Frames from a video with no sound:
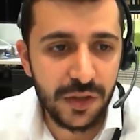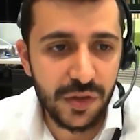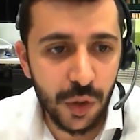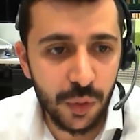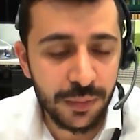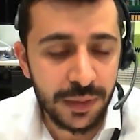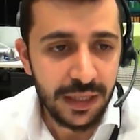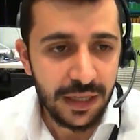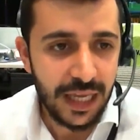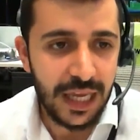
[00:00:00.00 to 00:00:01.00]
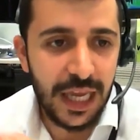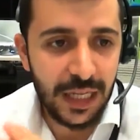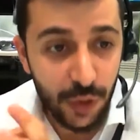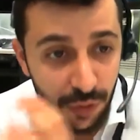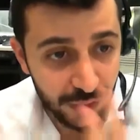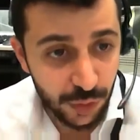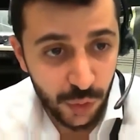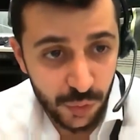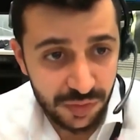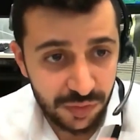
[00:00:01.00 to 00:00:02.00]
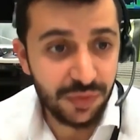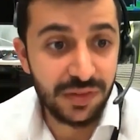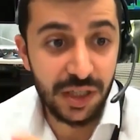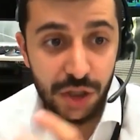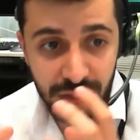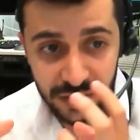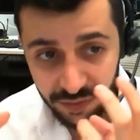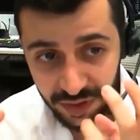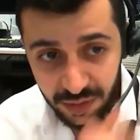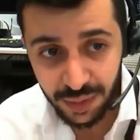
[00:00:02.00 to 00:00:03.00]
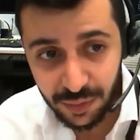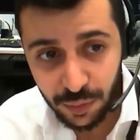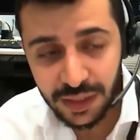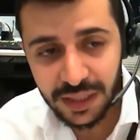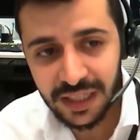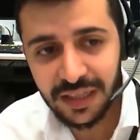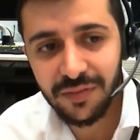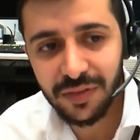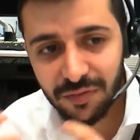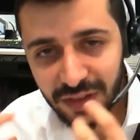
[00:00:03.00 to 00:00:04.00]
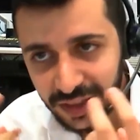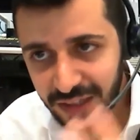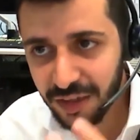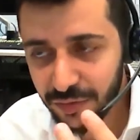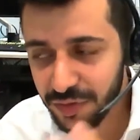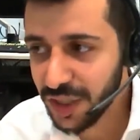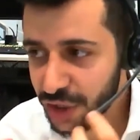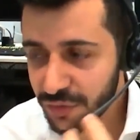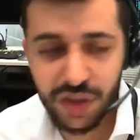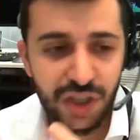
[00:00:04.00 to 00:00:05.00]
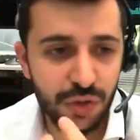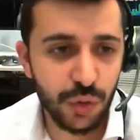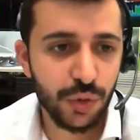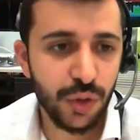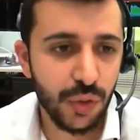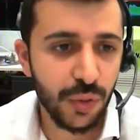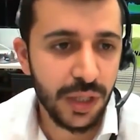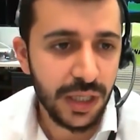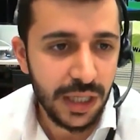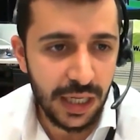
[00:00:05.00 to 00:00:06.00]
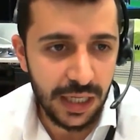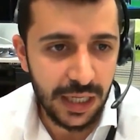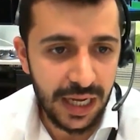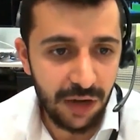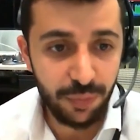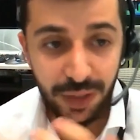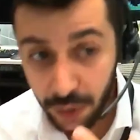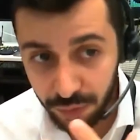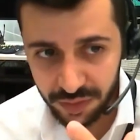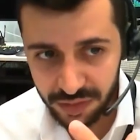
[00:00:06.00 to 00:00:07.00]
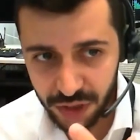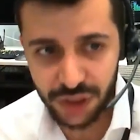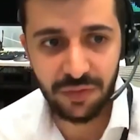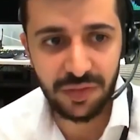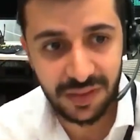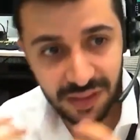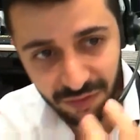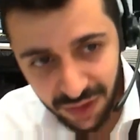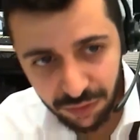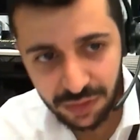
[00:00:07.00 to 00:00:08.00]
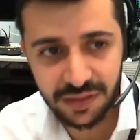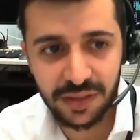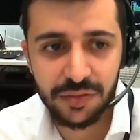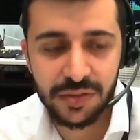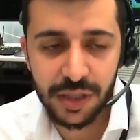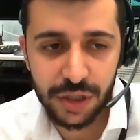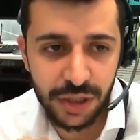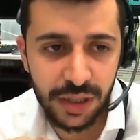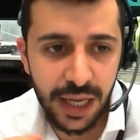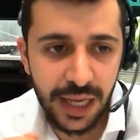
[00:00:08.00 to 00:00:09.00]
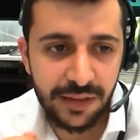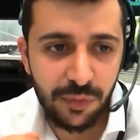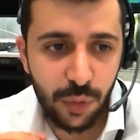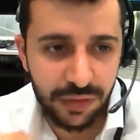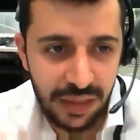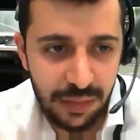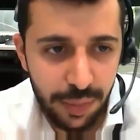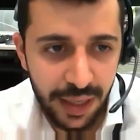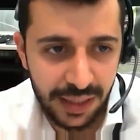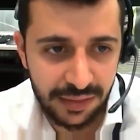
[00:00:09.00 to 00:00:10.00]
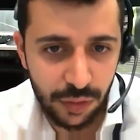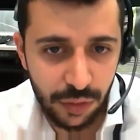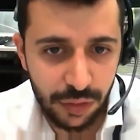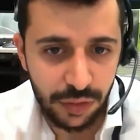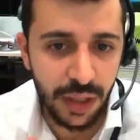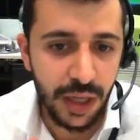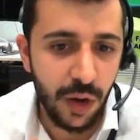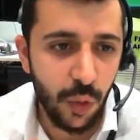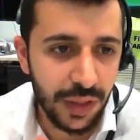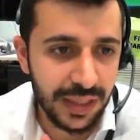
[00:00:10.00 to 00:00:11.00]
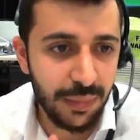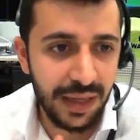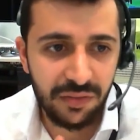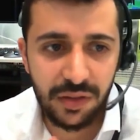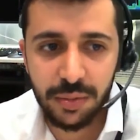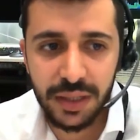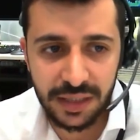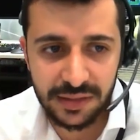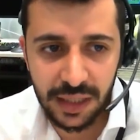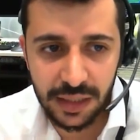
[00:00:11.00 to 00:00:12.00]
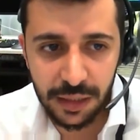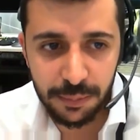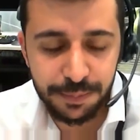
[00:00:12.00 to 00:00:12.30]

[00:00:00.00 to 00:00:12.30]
So a lot of unknowns. Recession is a very big one, and even within that recession, we just don't know how big of a recession that we'll see, where we'll see a recession, and what the impact on oil demand will be exactly.